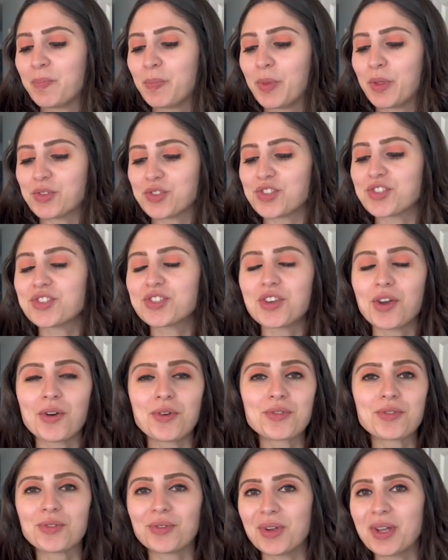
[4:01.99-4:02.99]
They're just so
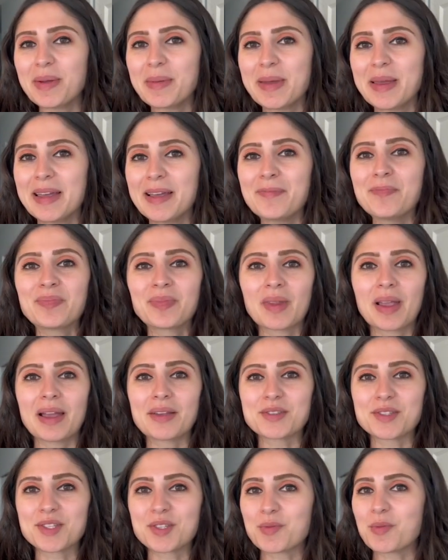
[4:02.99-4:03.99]
creamy
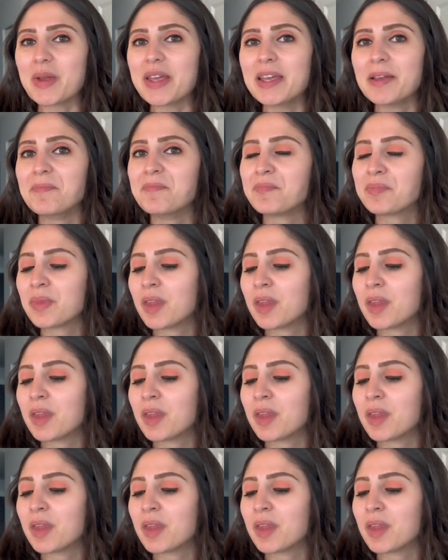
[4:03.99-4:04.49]
and sweet.